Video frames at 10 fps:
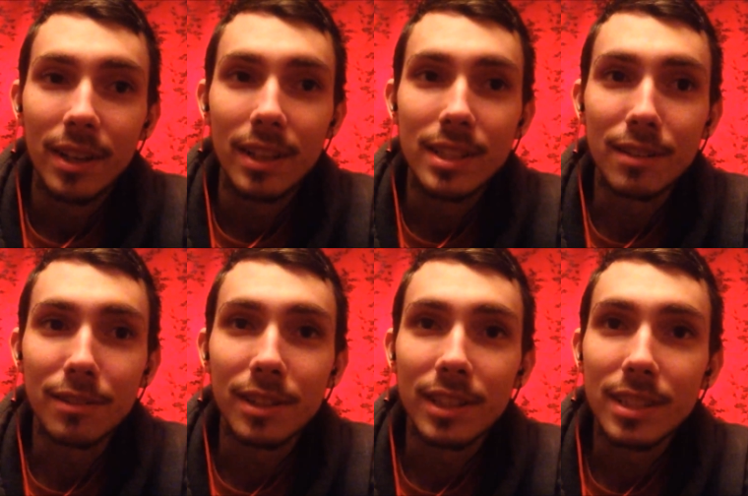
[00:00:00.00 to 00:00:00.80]
it's not
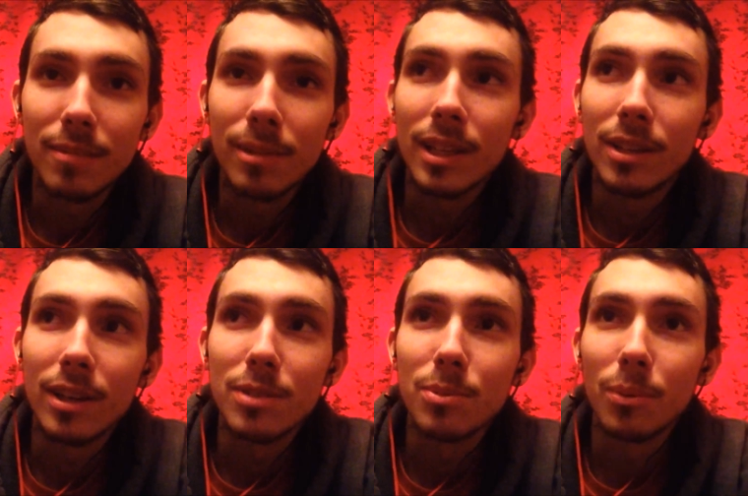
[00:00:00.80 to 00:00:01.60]
really something that you
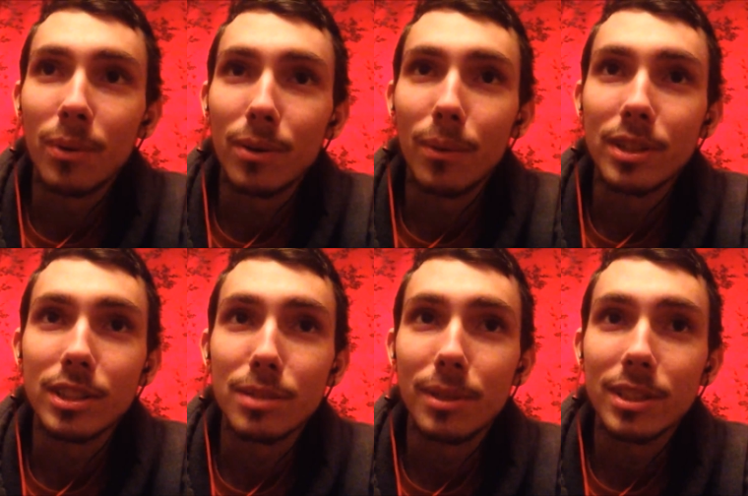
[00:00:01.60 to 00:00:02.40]
guys would want to watch
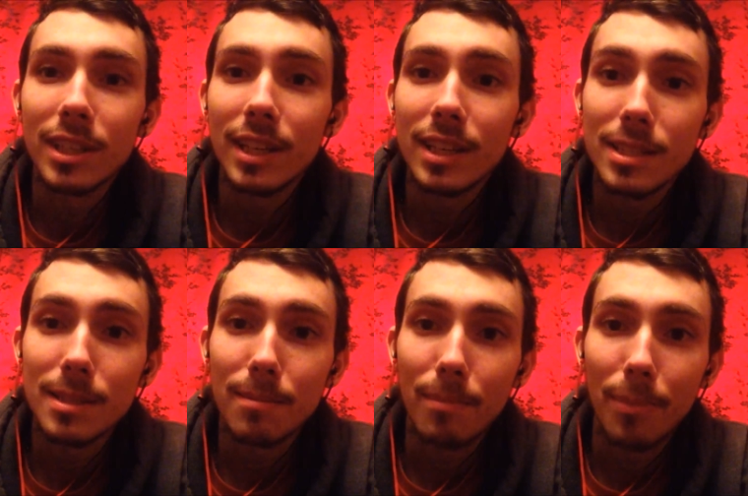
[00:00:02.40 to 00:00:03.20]
as much, I
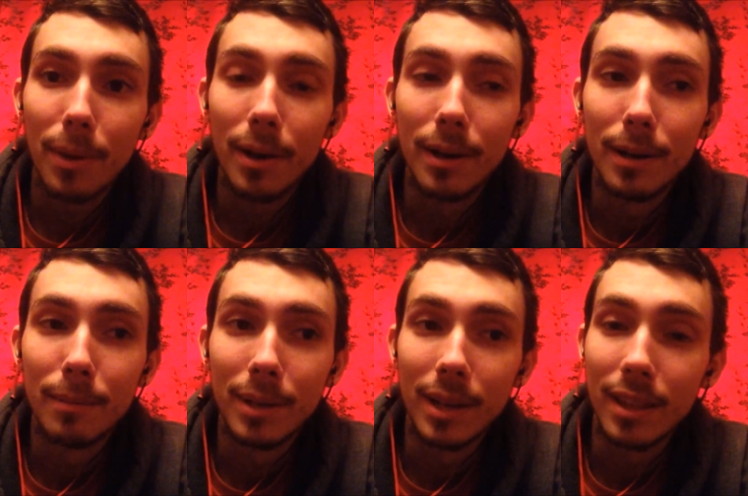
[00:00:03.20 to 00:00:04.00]
guess uh,
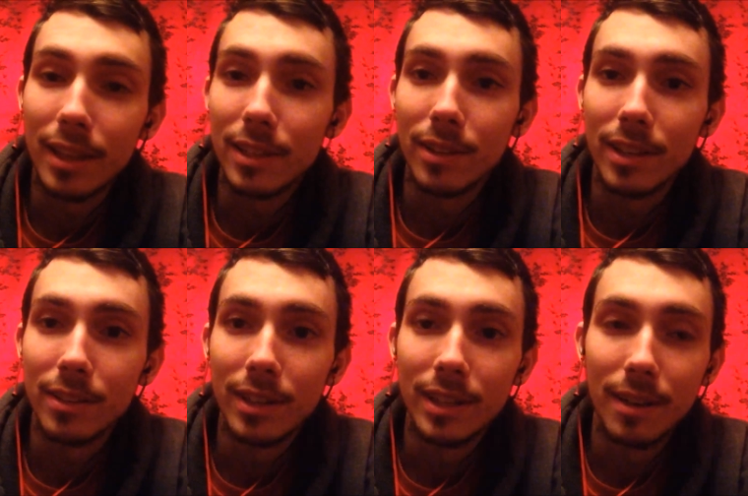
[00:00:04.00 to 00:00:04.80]
but I thank you that you
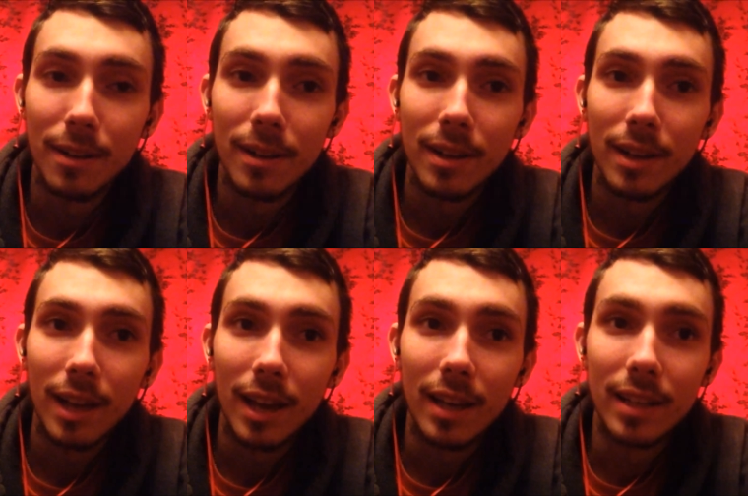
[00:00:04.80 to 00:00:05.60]
did.
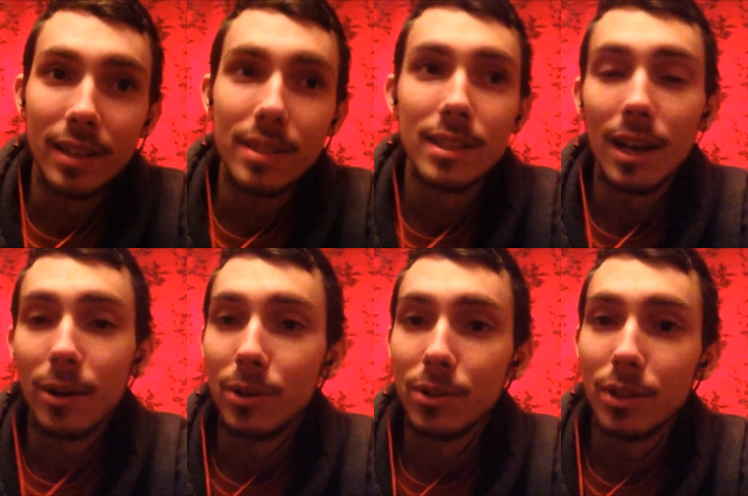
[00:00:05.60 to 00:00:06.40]
And now
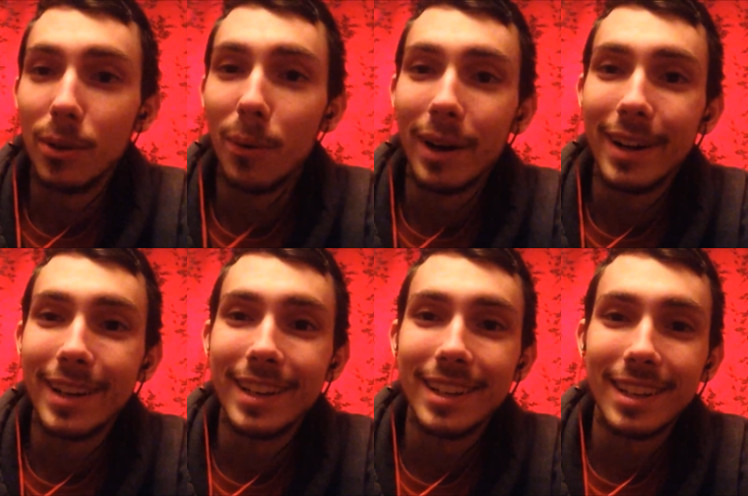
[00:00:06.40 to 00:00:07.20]
you'll know
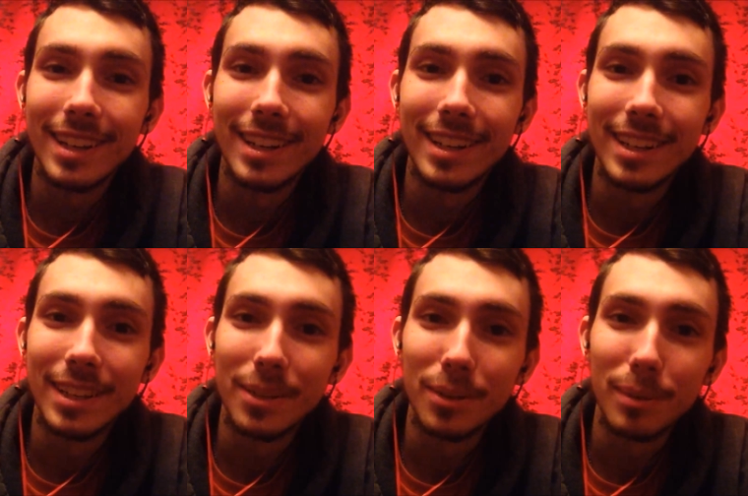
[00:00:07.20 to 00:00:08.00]
why uh,
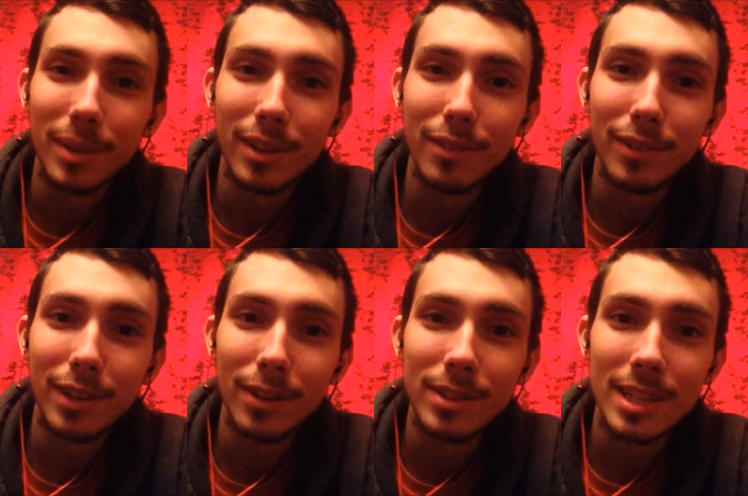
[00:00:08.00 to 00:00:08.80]
there won't be
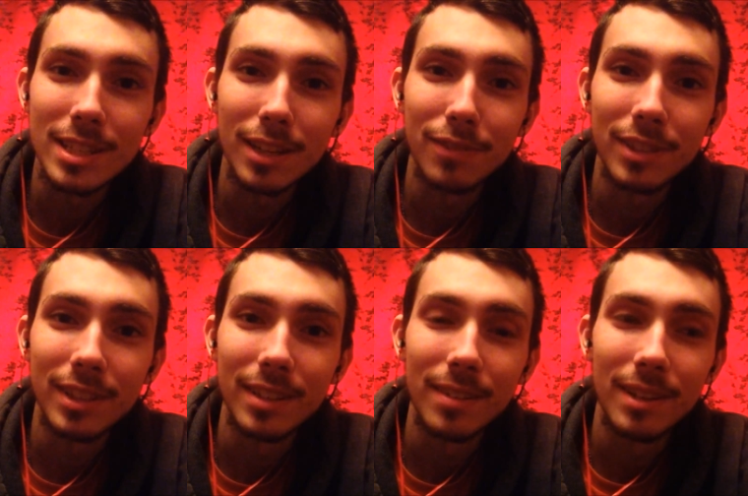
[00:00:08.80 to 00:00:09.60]
videos as
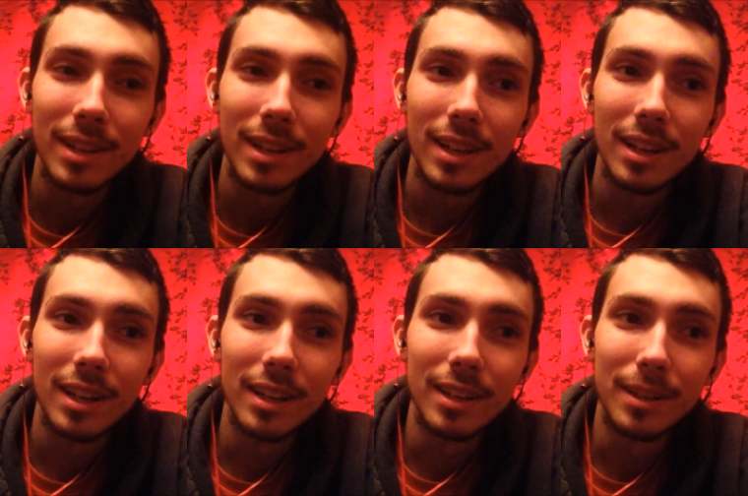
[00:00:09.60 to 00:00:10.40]
often.
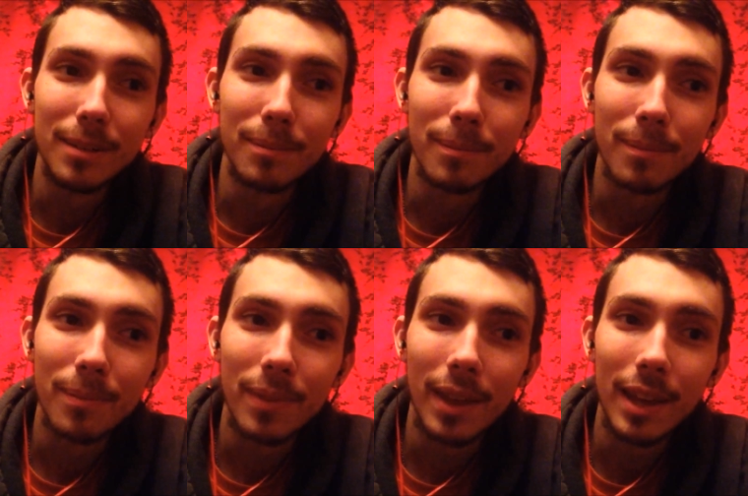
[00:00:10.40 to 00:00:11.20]
Um,
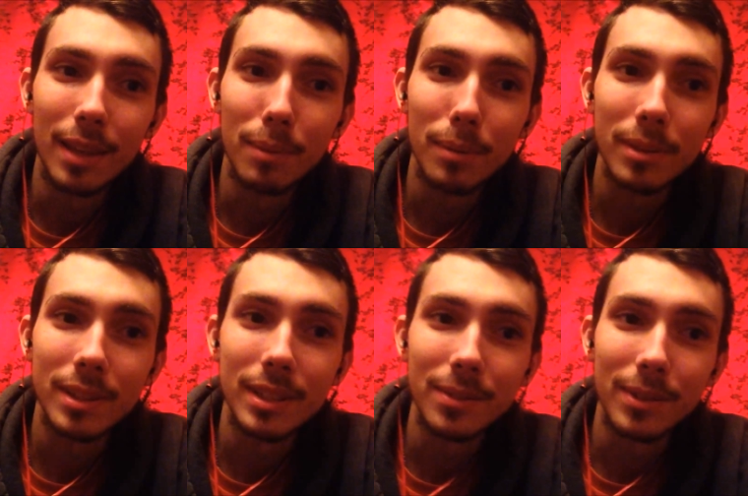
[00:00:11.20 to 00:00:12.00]
and the people that
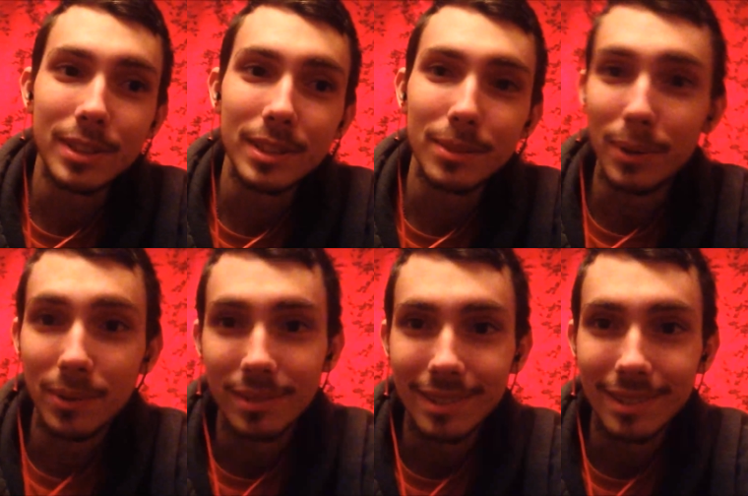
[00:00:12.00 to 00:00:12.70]
didn't watch it won't.